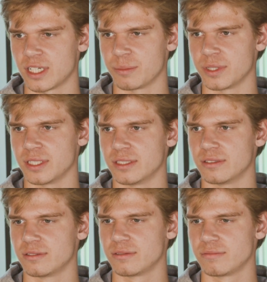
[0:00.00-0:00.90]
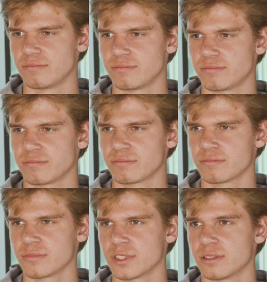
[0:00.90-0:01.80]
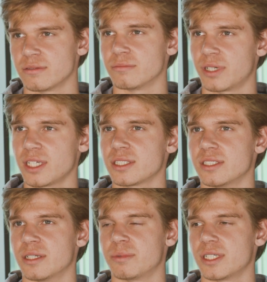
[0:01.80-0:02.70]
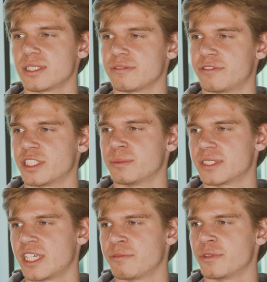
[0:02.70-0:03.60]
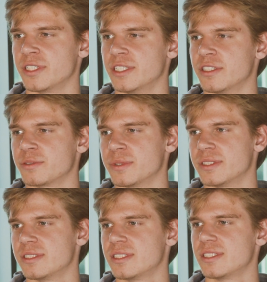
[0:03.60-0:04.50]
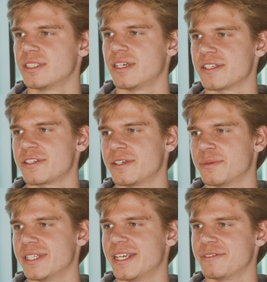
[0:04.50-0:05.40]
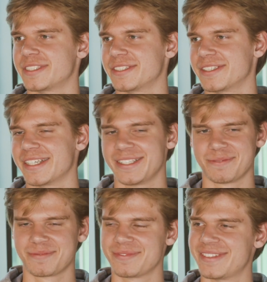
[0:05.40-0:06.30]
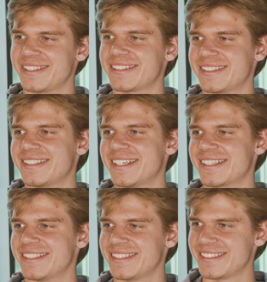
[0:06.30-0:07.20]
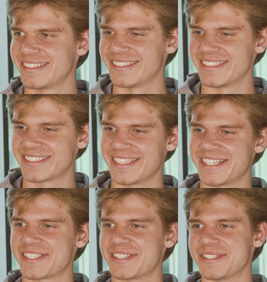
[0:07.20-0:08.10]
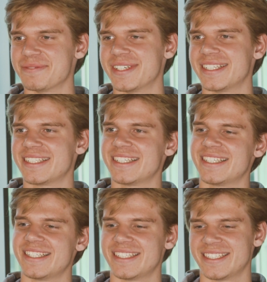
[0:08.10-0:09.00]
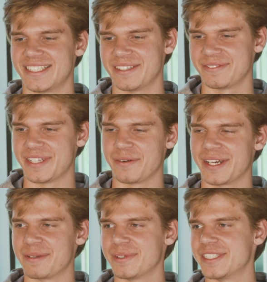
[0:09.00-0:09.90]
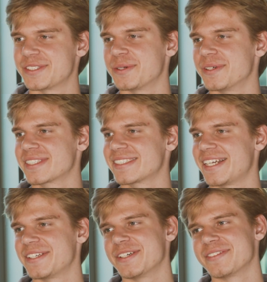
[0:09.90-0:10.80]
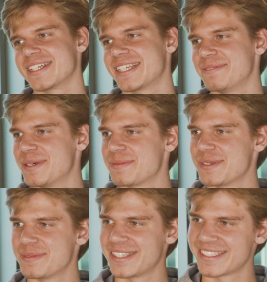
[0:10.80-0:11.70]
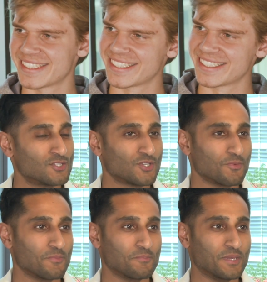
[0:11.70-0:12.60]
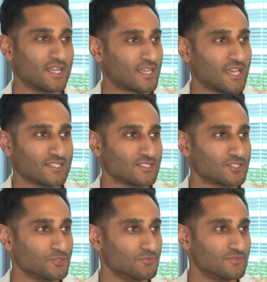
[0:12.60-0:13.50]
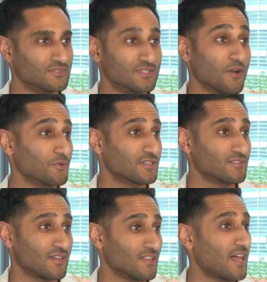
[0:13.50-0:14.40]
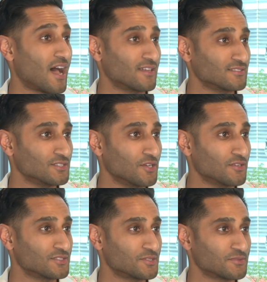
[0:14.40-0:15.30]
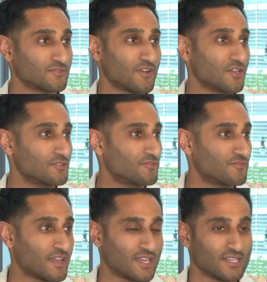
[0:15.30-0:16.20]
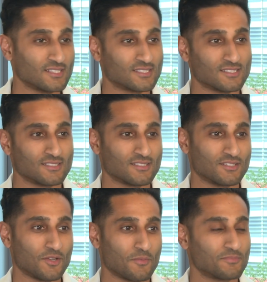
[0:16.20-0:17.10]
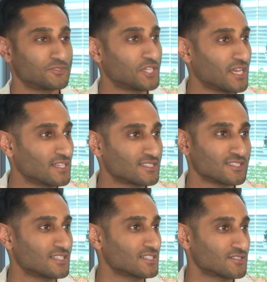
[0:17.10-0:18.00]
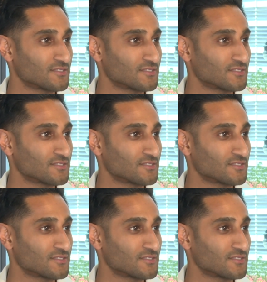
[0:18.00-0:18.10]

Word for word: I mean, probably, yeah, probably freshman, sophomore years when I started winning every single game. They, they can say that's true, but um, now we got to play this horse because I don't know if they can keep up too much. So being at Kansas, you dealt with a lot, you know, in terms of other fans and you know chants and things